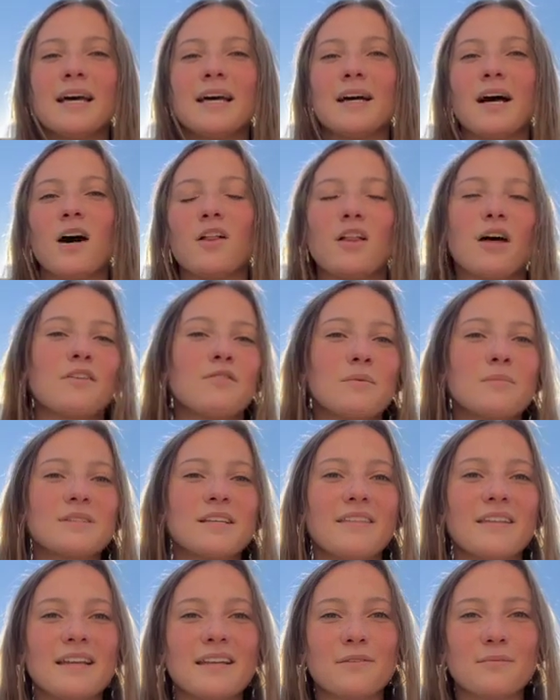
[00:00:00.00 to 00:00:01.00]
A lot of them
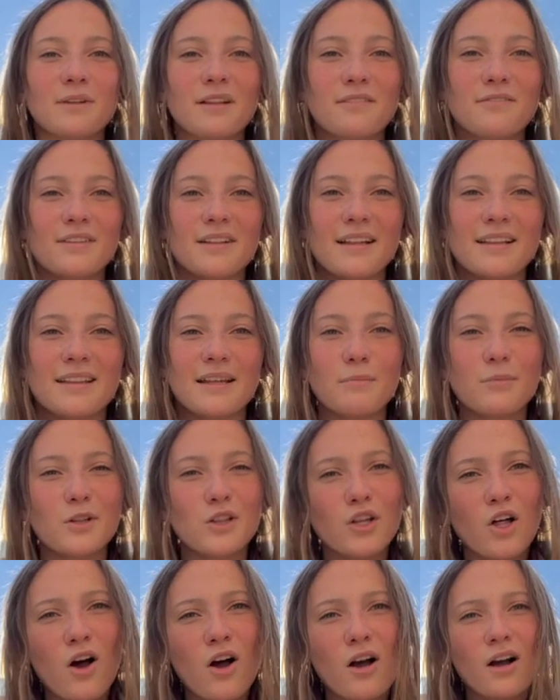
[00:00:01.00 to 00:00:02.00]
said they didn't really feel like they
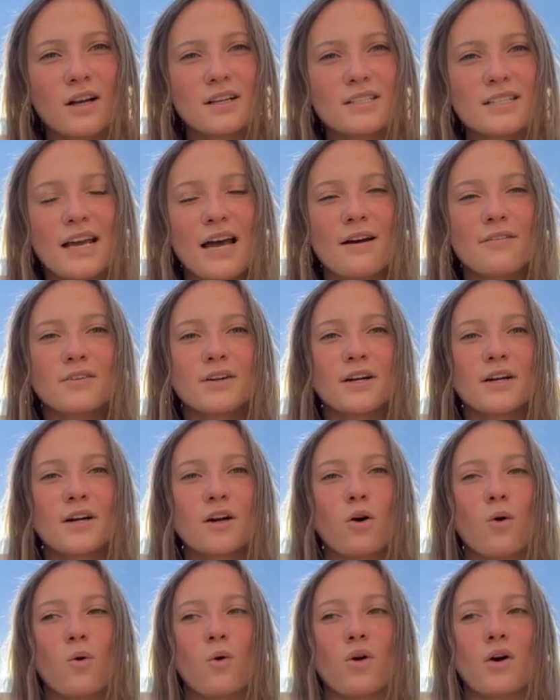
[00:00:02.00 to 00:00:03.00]
belonged
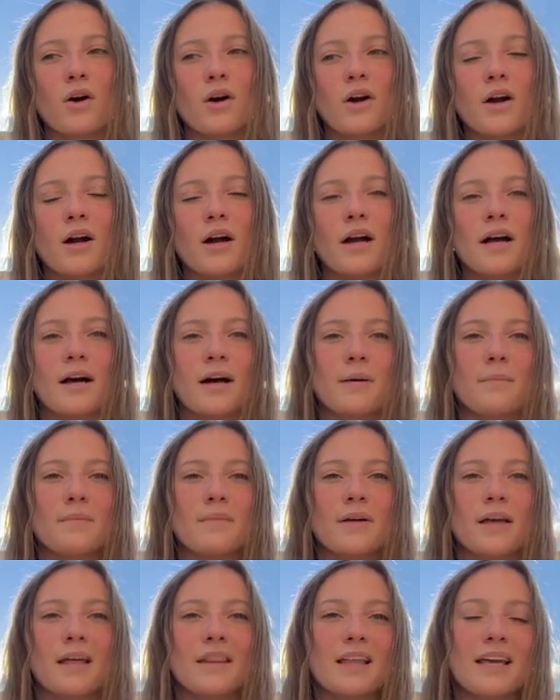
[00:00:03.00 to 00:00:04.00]
ever, or
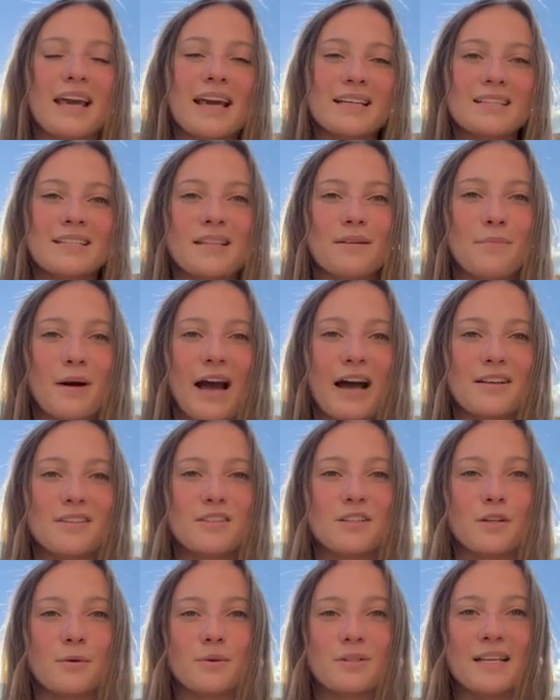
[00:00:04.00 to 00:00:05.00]
in the case in the
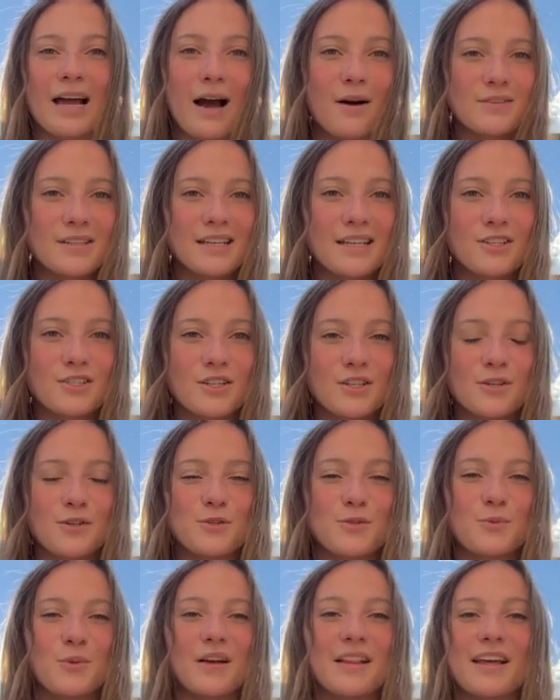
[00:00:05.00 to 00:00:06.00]
past, there was housing
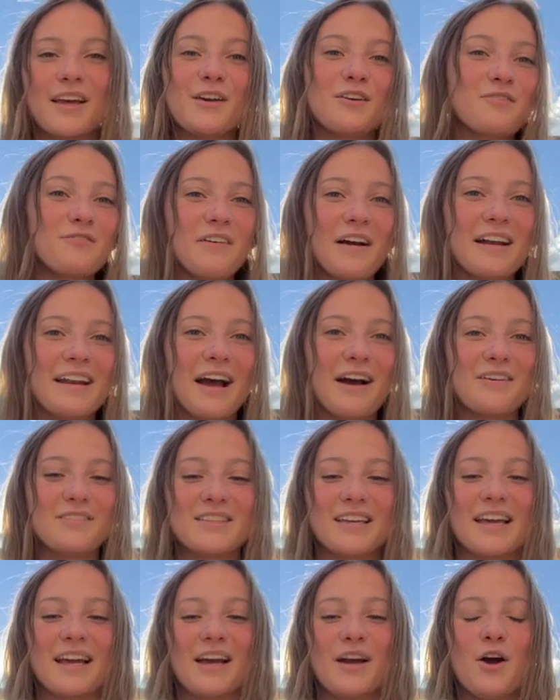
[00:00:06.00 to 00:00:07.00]
issues where they couldn't find
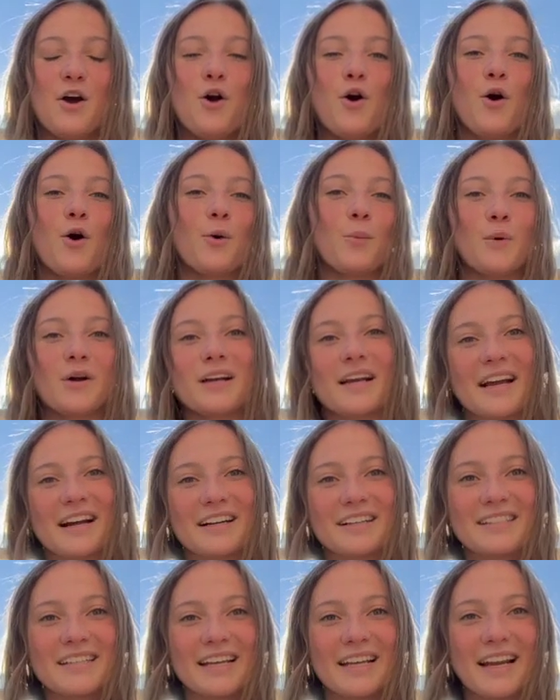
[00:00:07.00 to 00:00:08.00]
housing or weren't
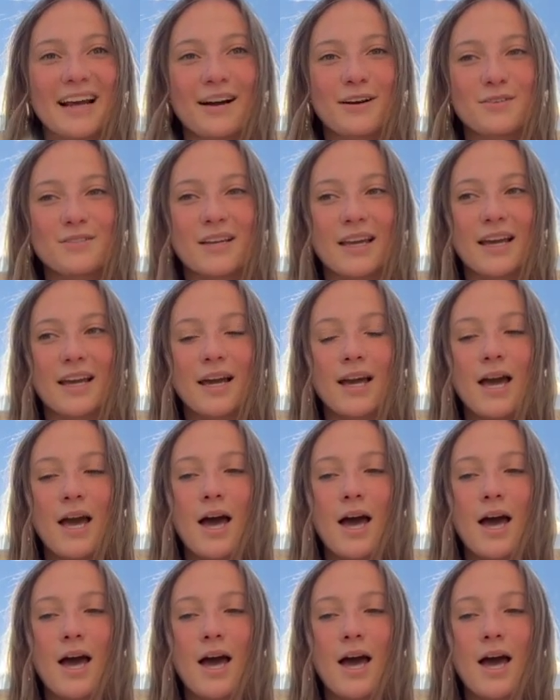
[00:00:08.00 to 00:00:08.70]
guaranteed housing.